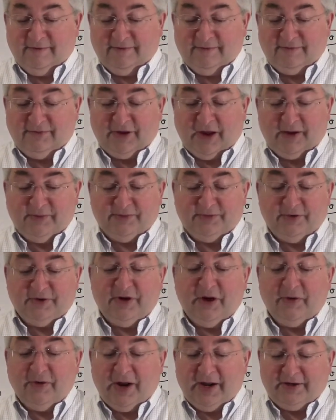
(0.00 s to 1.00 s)
times,
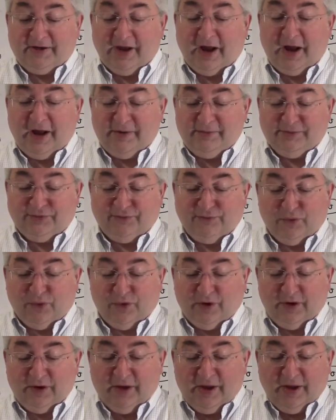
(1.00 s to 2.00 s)
no, not times
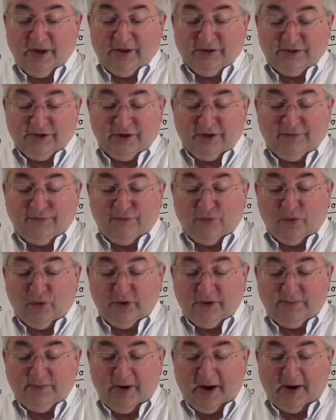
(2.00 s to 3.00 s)
4, to the
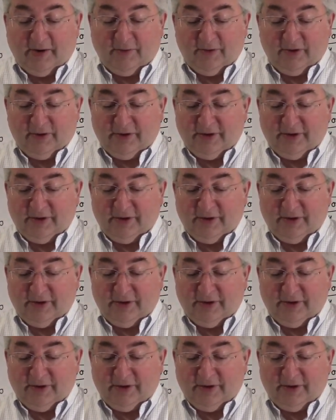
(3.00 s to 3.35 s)
fourth power.